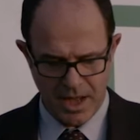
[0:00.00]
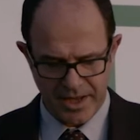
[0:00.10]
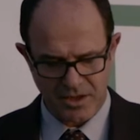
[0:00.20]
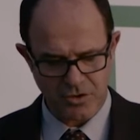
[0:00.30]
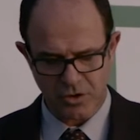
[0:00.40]
I
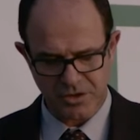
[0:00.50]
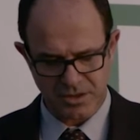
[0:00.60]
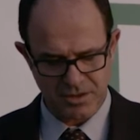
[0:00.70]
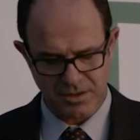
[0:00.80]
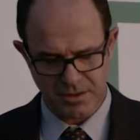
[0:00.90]
cannot
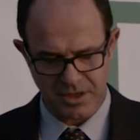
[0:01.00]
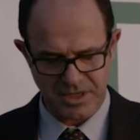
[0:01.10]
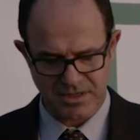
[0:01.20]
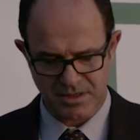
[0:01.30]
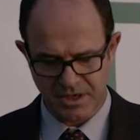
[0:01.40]

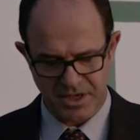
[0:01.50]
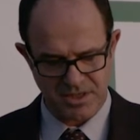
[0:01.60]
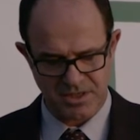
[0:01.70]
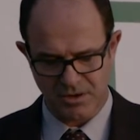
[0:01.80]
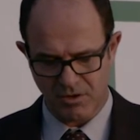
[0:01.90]
list
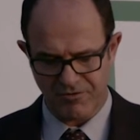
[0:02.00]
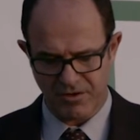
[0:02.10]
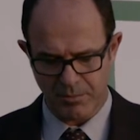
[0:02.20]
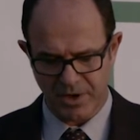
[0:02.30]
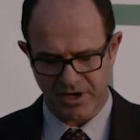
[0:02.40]
each of
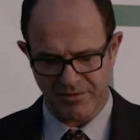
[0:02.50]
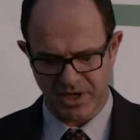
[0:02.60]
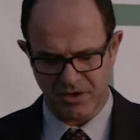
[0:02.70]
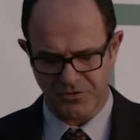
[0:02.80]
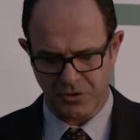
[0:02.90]

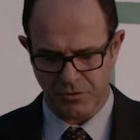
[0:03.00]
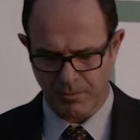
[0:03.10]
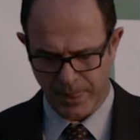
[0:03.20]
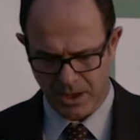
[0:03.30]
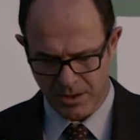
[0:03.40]
very of you,
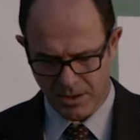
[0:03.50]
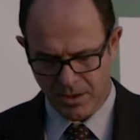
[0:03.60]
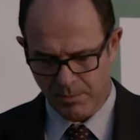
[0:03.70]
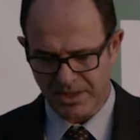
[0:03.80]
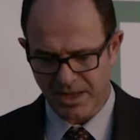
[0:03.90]

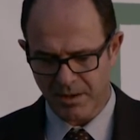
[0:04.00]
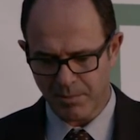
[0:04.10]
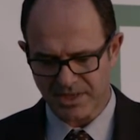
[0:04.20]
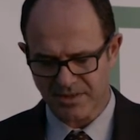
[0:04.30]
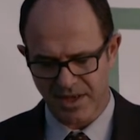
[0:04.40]
but I
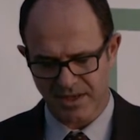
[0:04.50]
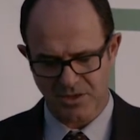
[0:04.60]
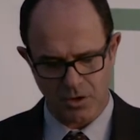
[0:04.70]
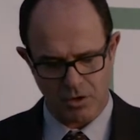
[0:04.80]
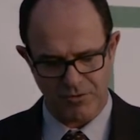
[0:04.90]
must thank
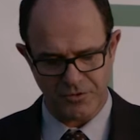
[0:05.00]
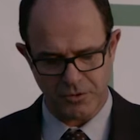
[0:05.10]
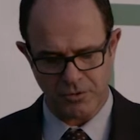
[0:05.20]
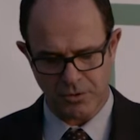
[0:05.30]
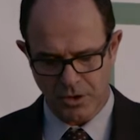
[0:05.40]
all of
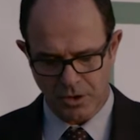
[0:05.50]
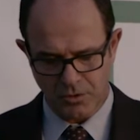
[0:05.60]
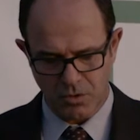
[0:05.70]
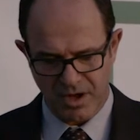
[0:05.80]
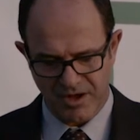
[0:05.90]
you
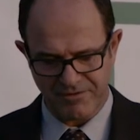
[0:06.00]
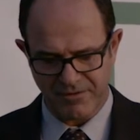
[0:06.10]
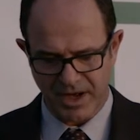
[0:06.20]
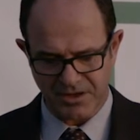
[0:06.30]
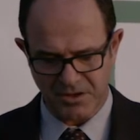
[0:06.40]
to have
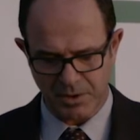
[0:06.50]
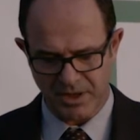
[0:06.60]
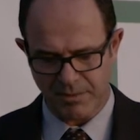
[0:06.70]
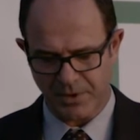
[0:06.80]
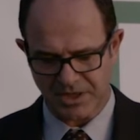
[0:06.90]

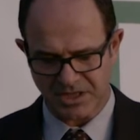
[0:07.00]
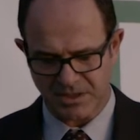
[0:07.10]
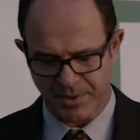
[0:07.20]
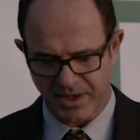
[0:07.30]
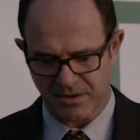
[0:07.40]
actively
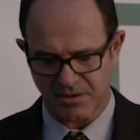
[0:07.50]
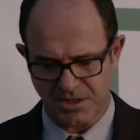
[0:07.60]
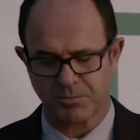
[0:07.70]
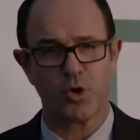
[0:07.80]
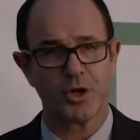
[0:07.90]
participated in
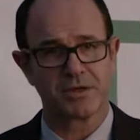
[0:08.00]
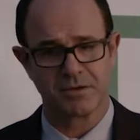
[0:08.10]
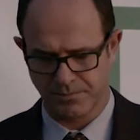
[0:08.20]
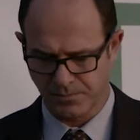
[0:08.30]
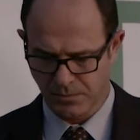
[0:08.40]
this
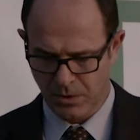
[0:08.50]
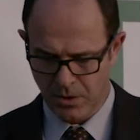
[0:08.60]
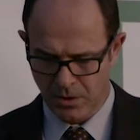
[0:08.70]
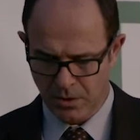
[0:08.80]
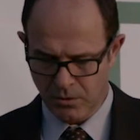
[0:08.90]
project,
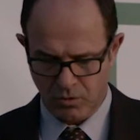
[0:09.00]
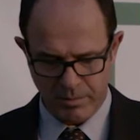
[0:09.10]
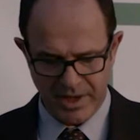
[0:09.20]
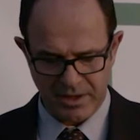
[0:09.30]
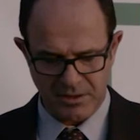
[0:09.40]
to
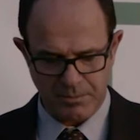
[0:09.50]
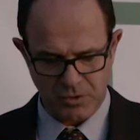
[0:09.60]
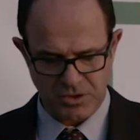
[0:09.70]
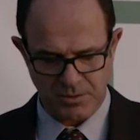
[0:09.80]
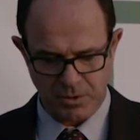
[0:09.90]
make it
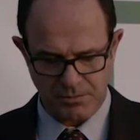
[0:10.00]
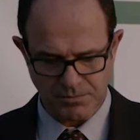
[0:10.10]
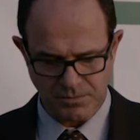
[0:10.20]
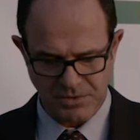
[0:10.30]
possible.